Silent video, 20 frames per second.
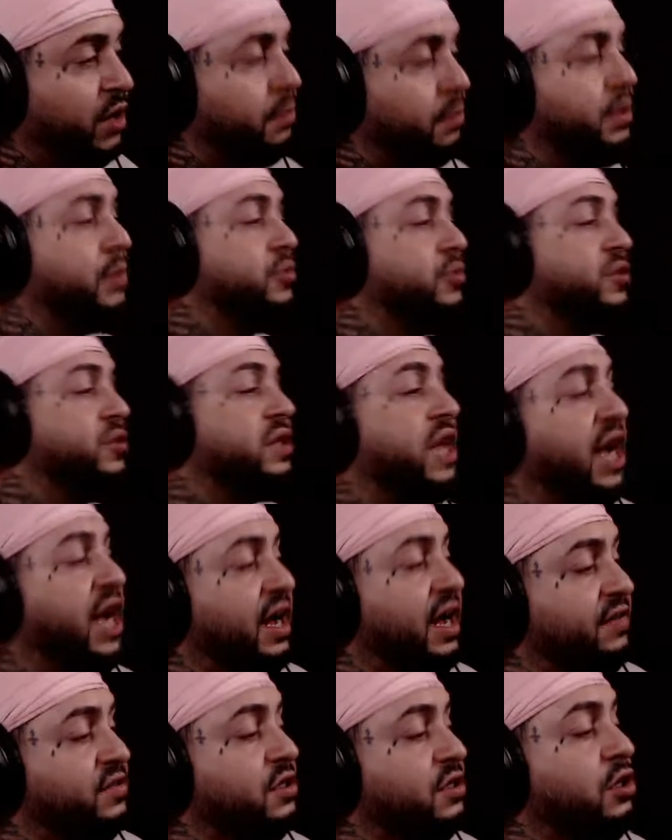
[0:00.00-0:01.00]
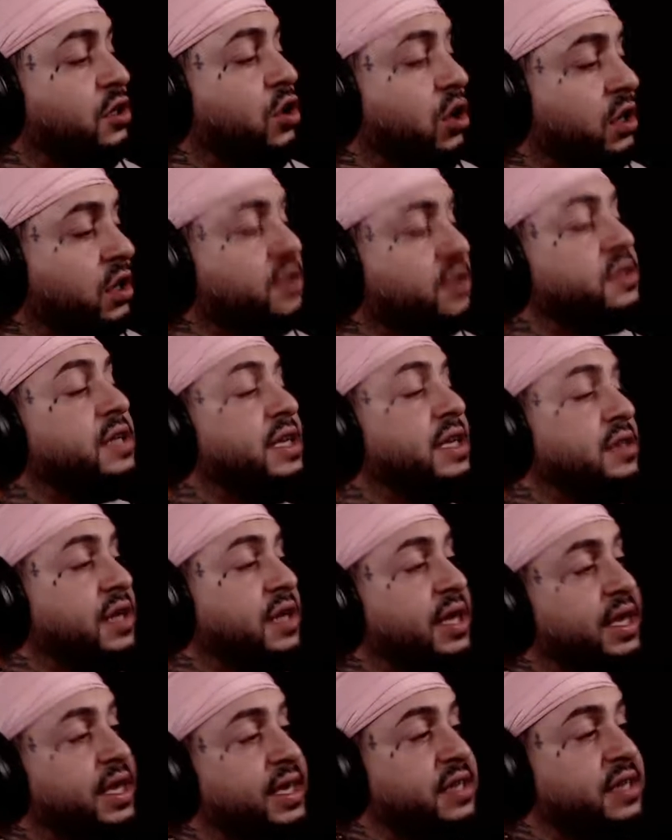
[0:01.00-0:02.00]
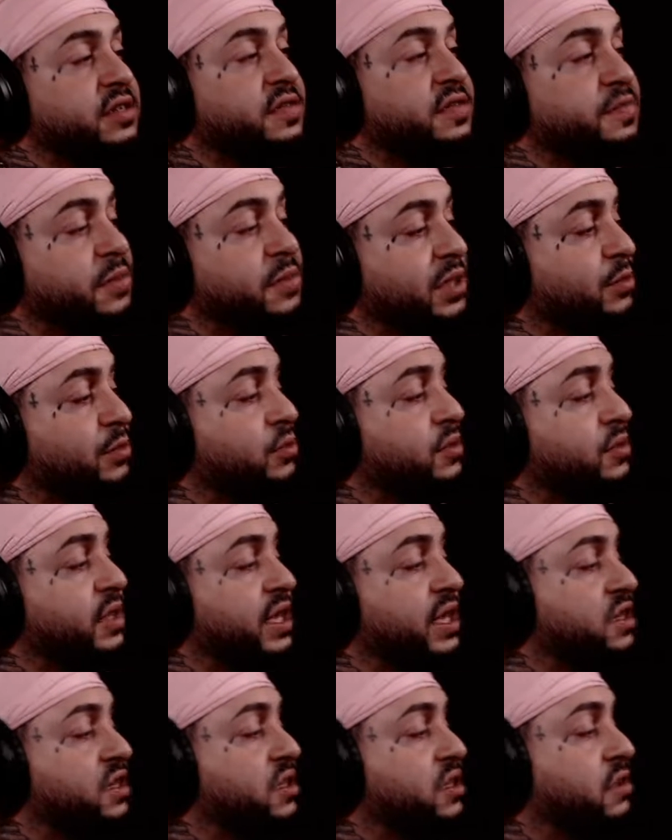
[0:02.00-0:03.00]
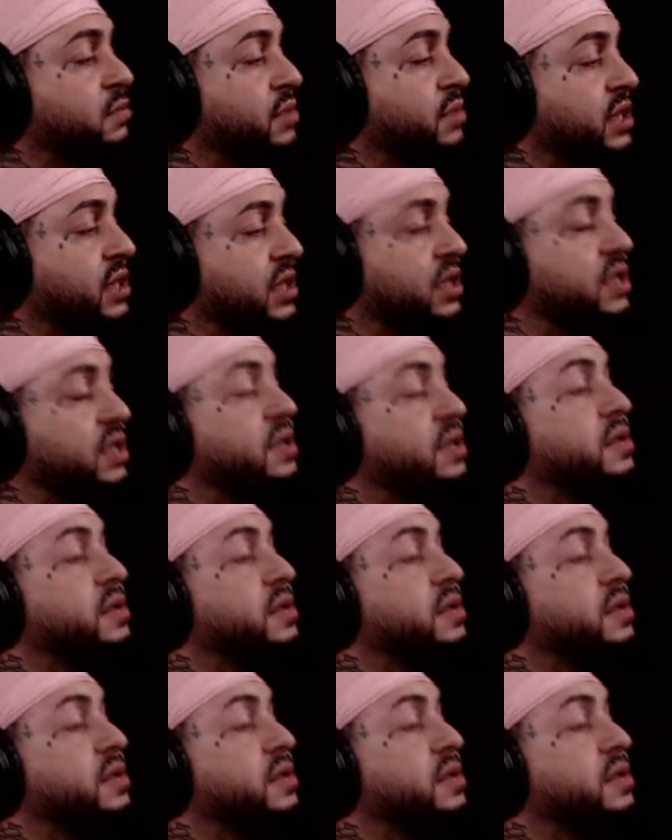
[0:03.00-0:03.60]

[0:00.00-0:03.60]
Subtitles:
people's lives are lost at the hands of people that should be